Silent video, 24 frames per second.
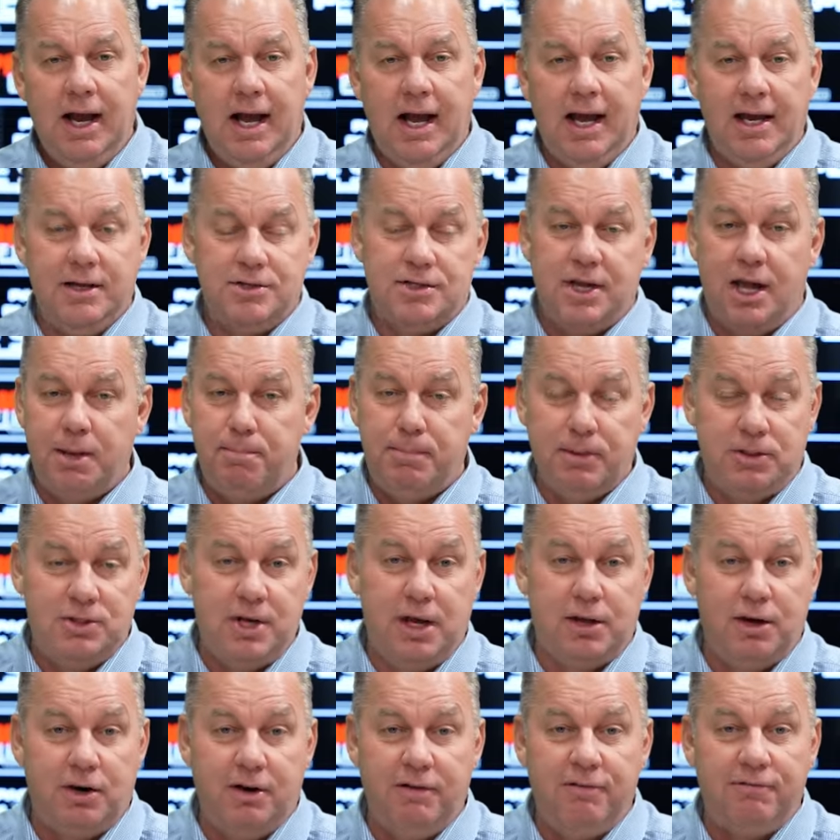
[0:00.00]
as a
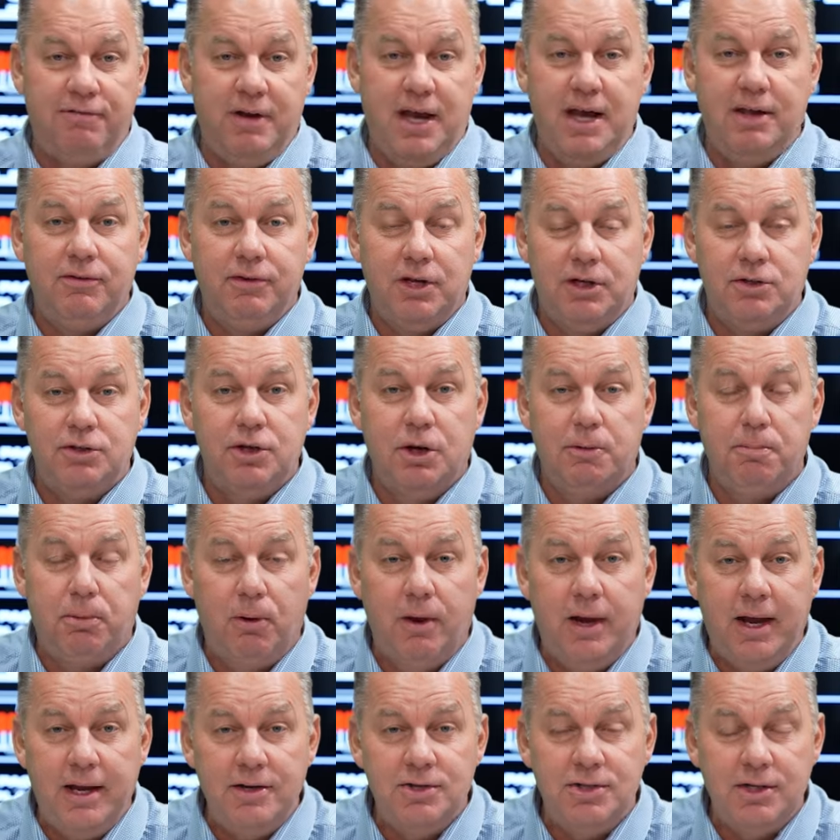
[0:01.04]
particular event that took
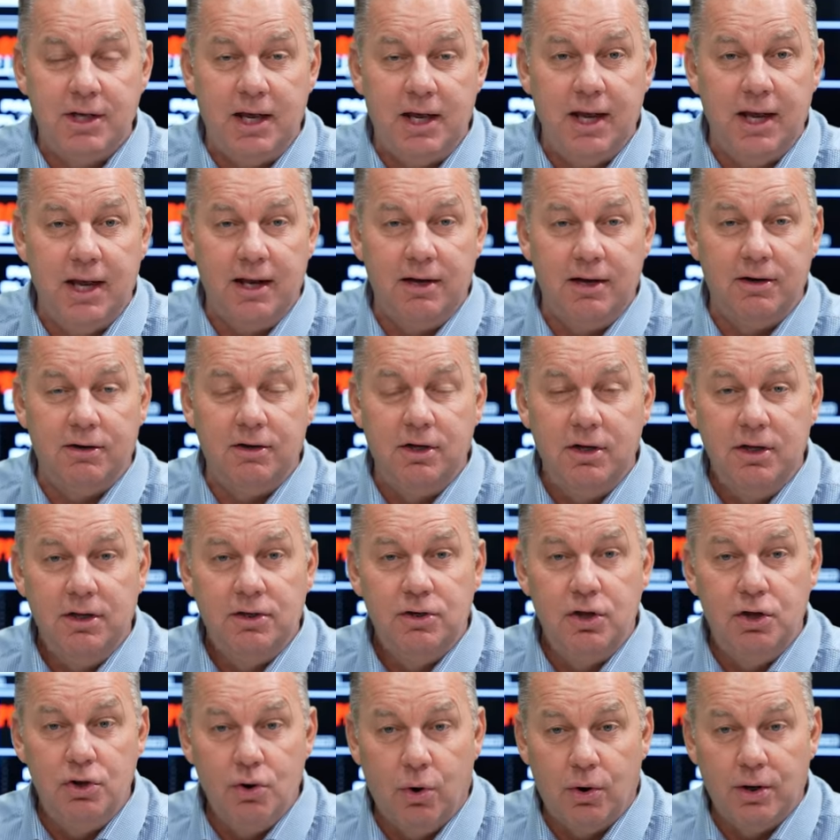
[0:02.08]
place in
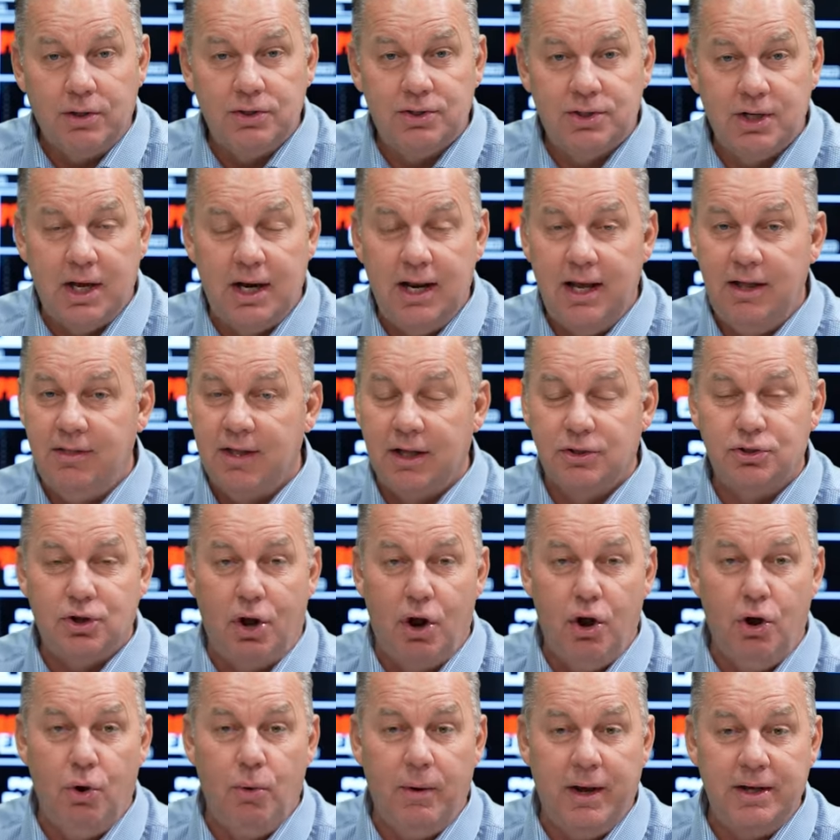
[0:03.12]
New York City that's
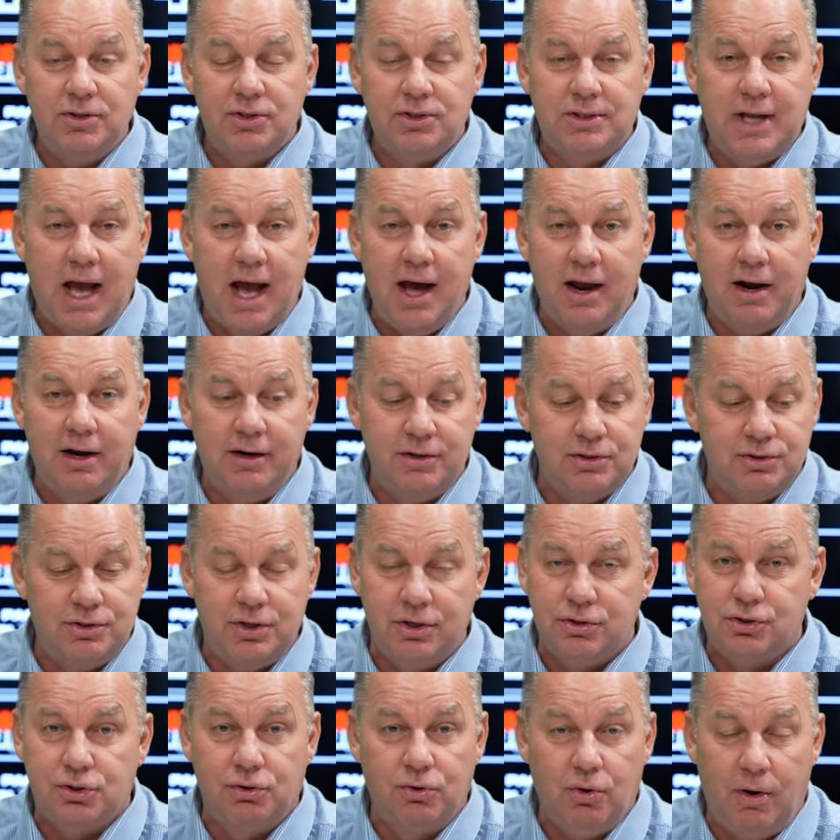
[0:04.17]
always touted as
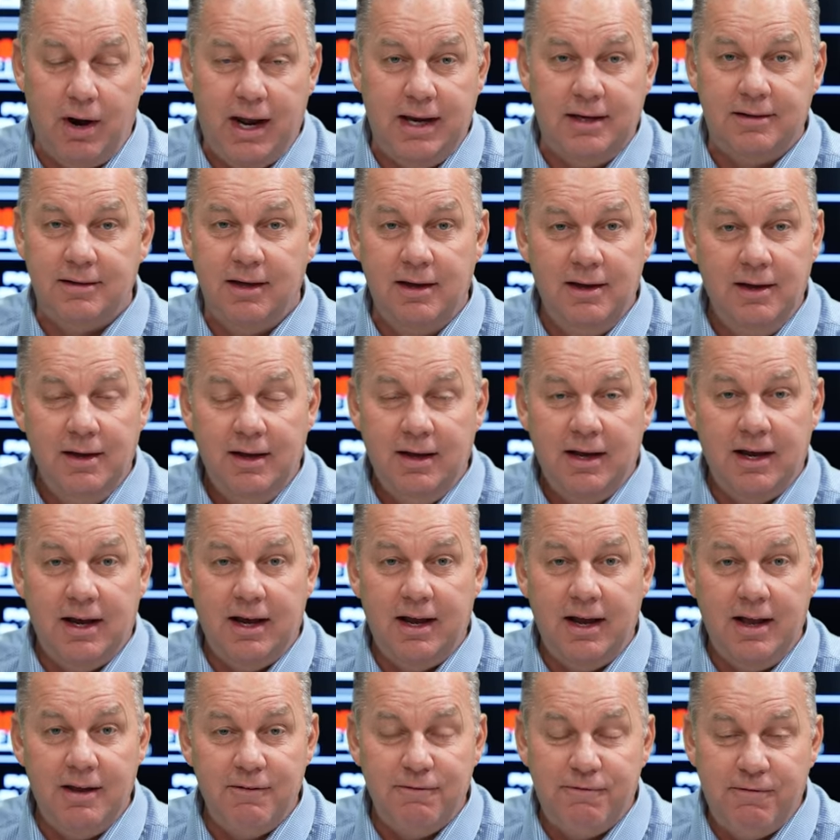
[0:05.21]
this great
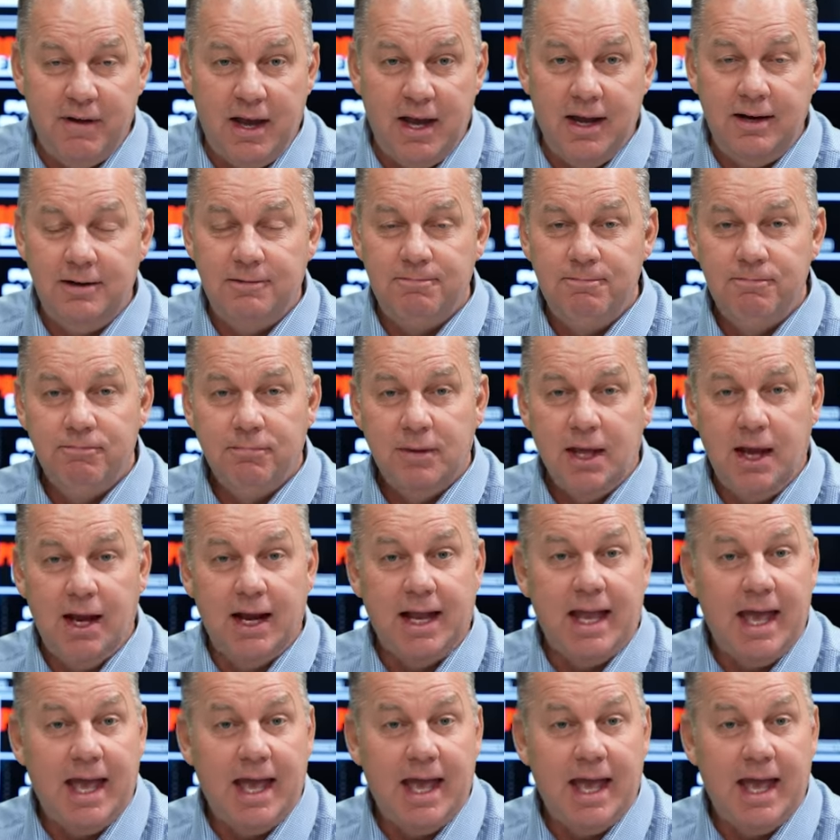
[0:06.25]
uh, event a